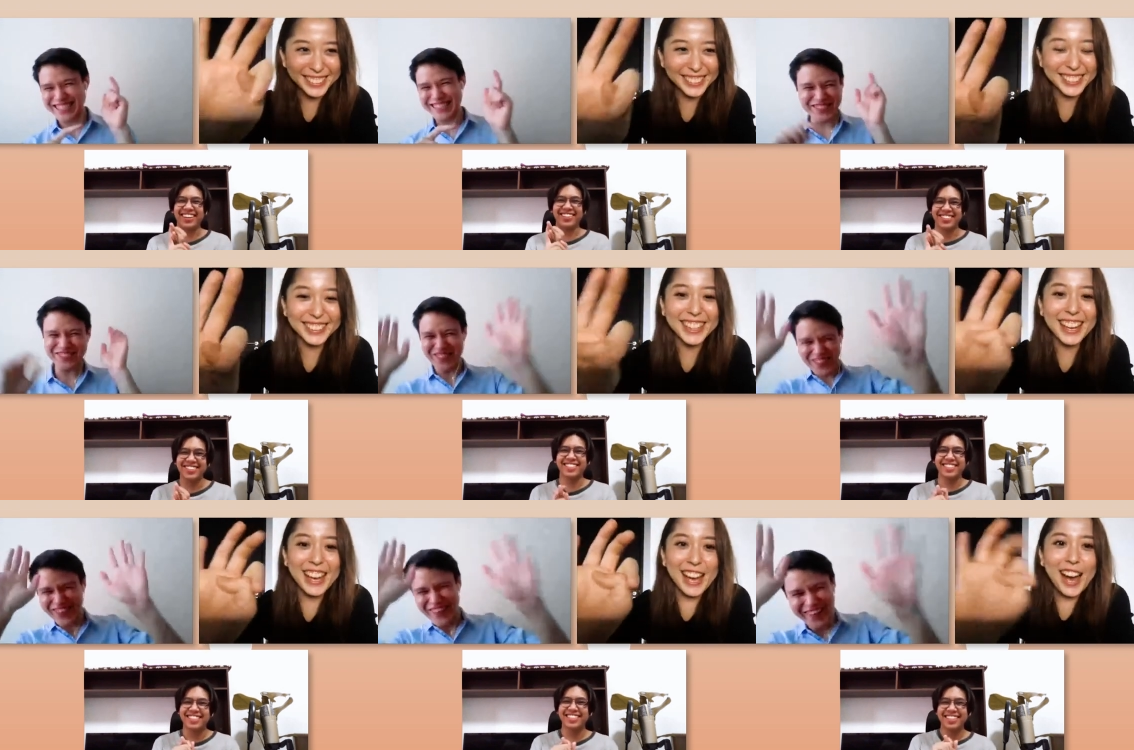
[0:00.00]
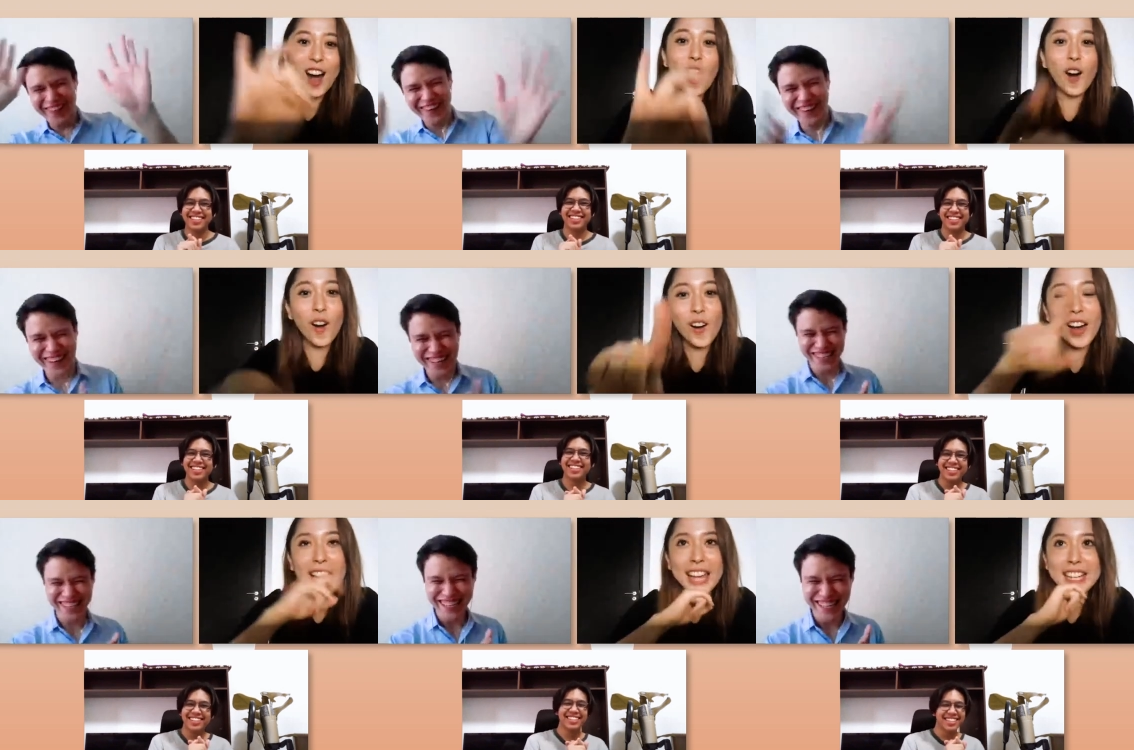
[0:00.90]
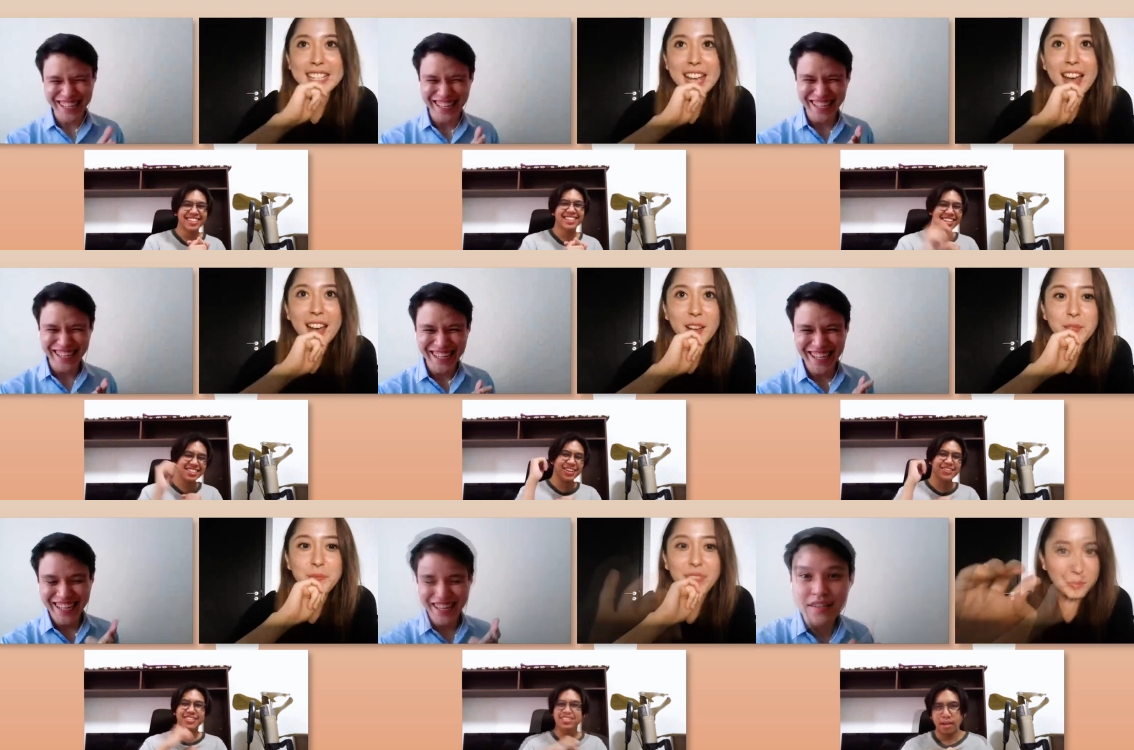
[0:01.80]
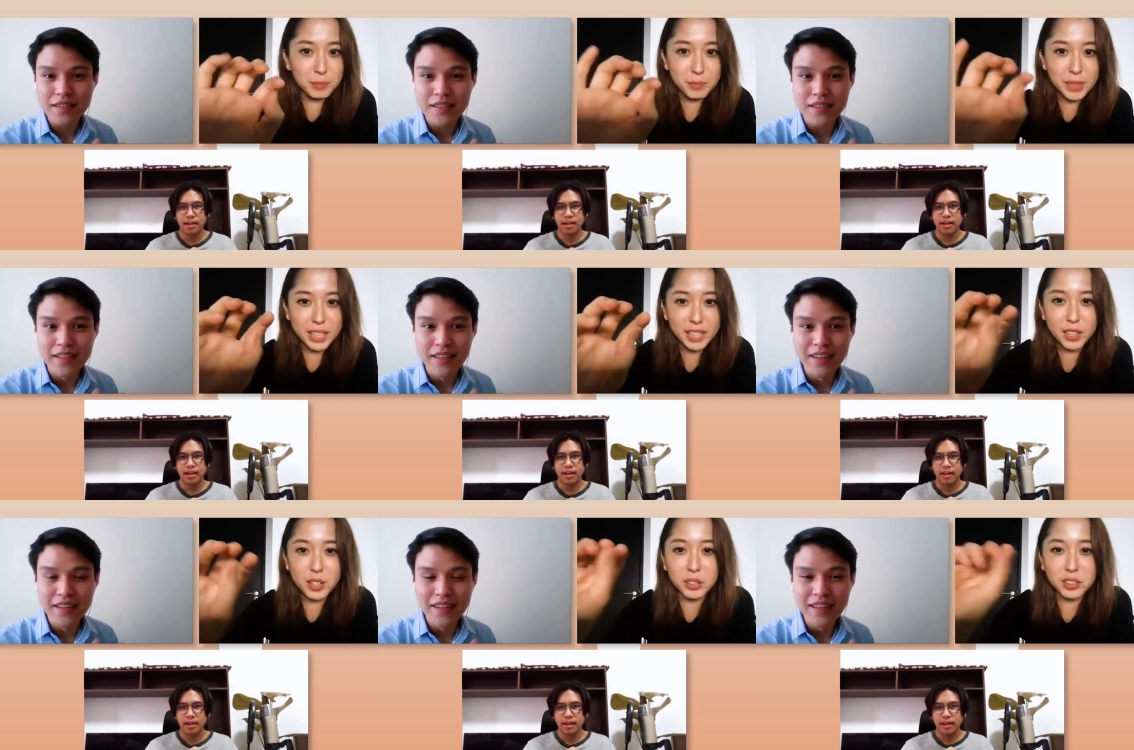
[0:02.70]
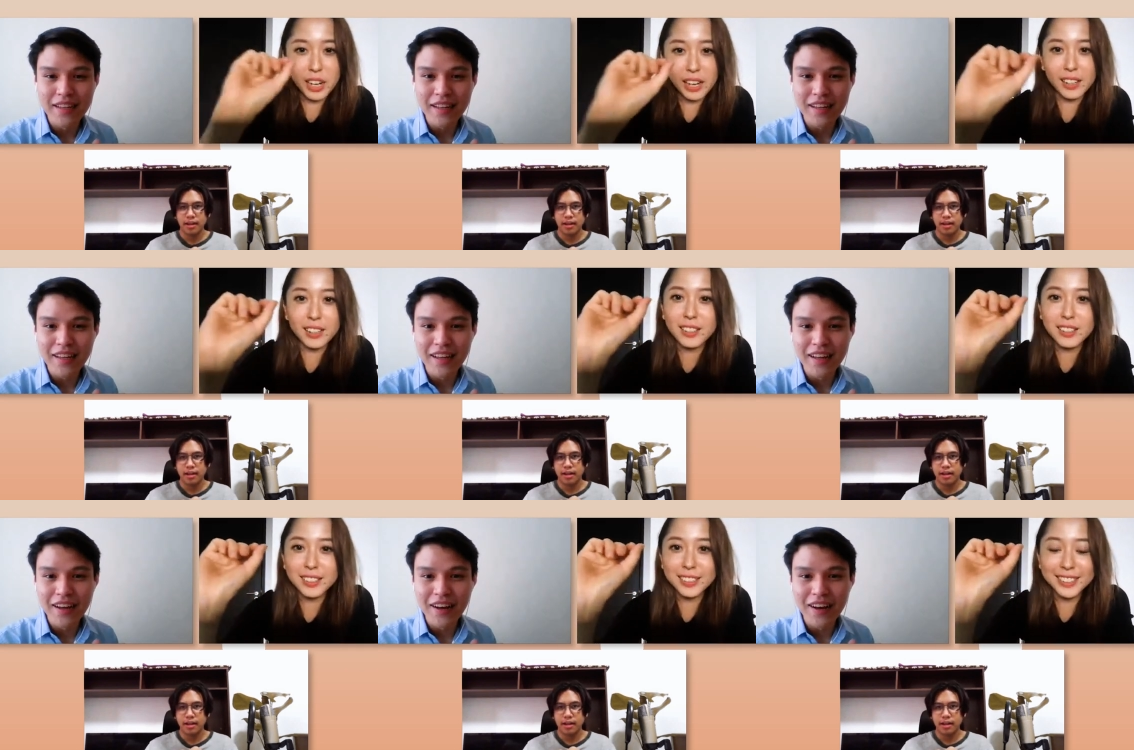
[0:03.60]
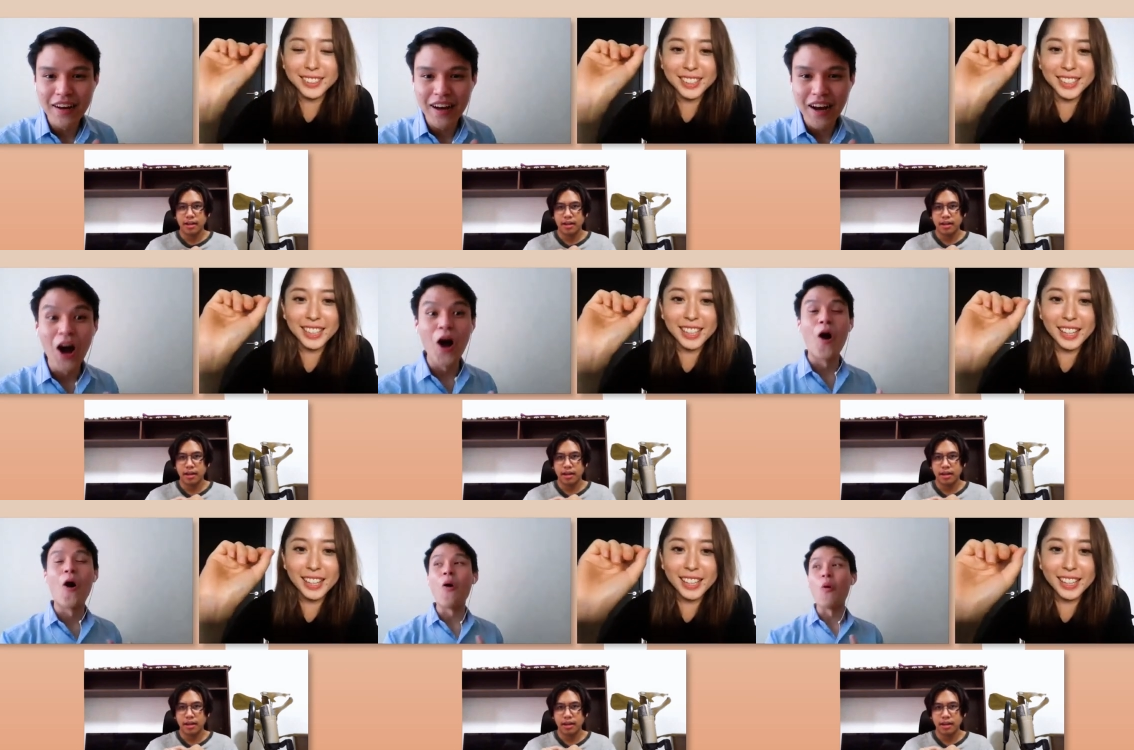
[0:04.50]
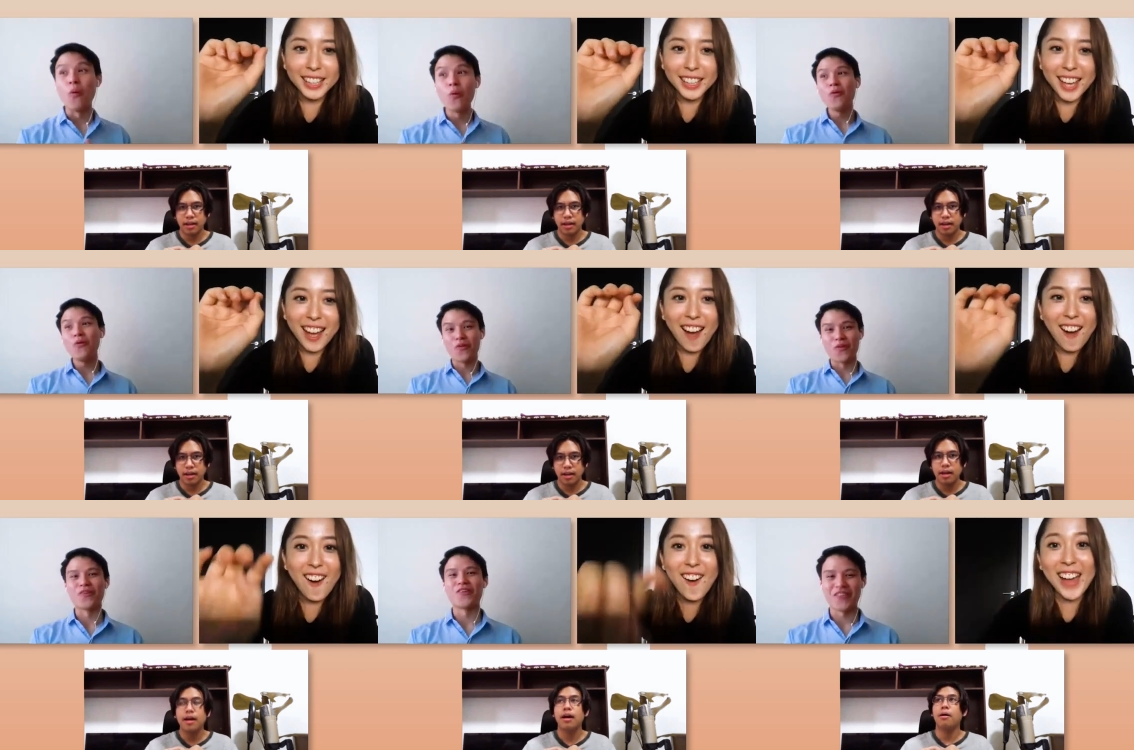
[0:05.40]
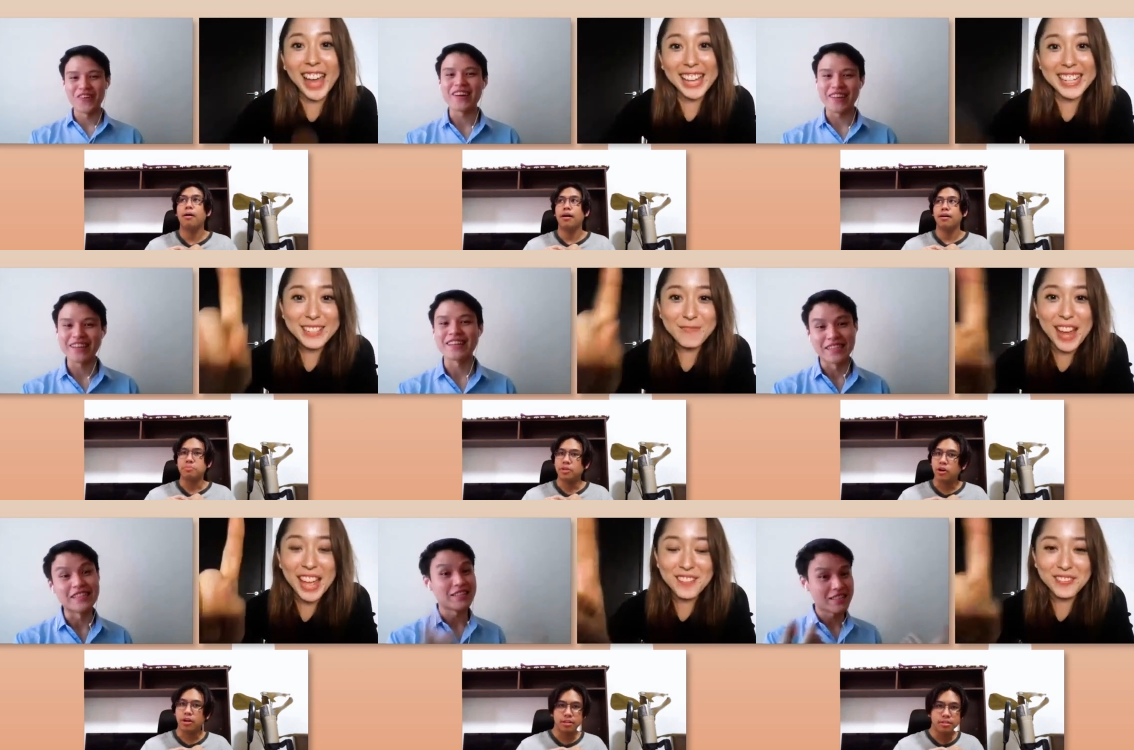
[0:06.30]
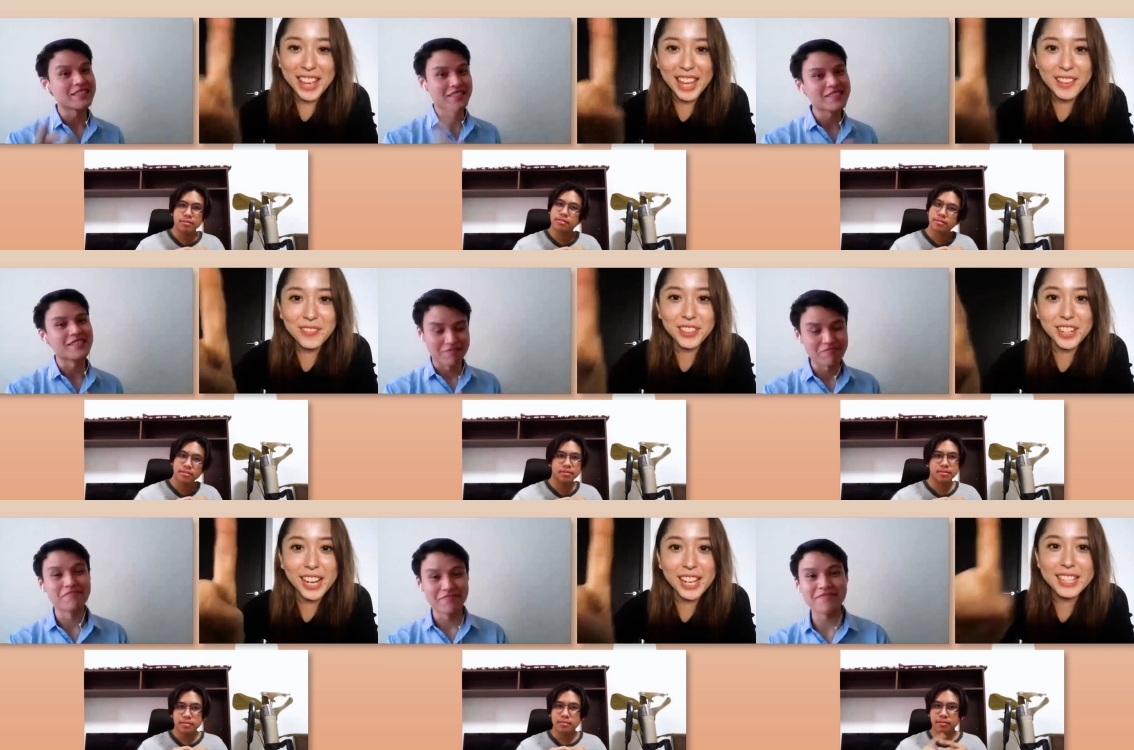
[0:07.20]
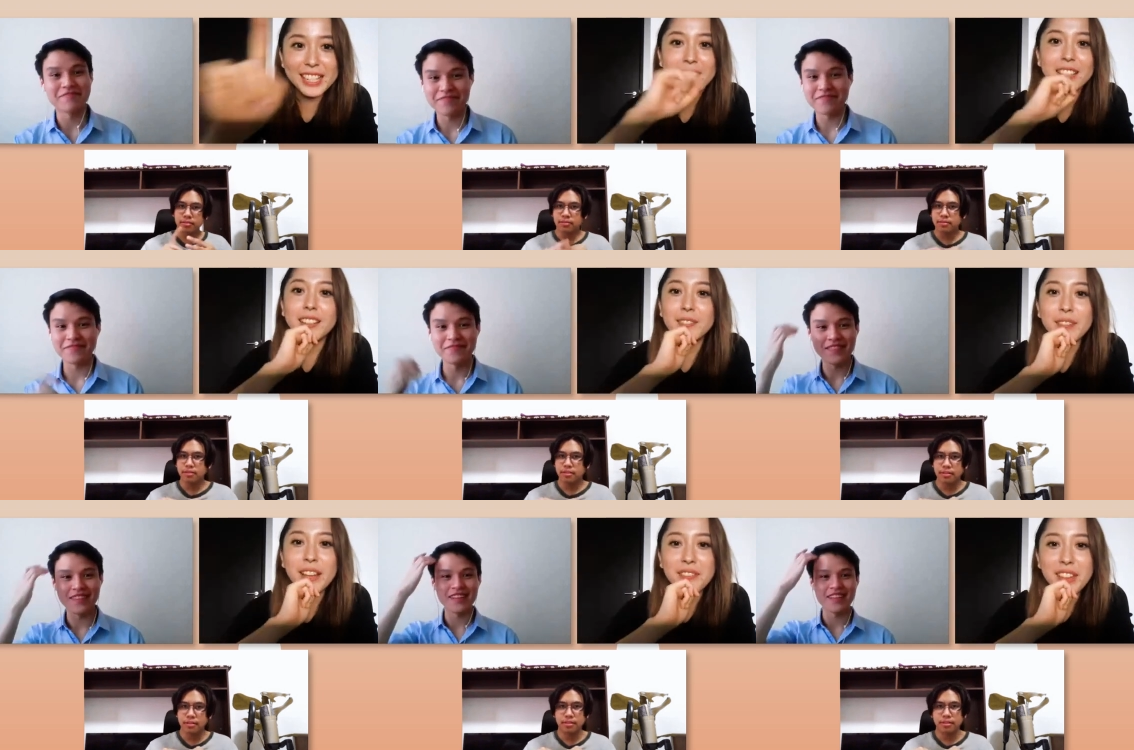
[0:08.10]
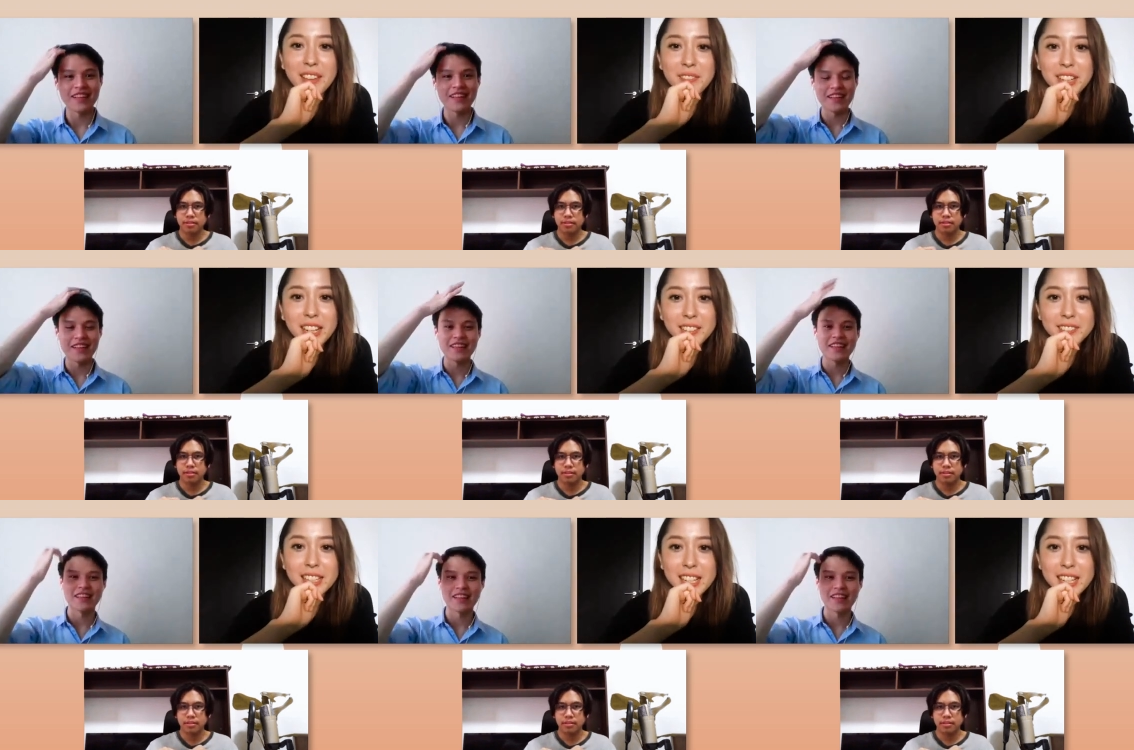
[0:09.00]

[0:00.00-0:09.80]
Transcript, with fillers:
Speaker 1: Chao kway tiao. Oh, and um, mee goreng.
Speaker 2: Ooh. Mi oh, goreng. Oh, and
Speaker 1: my favorite, my favorite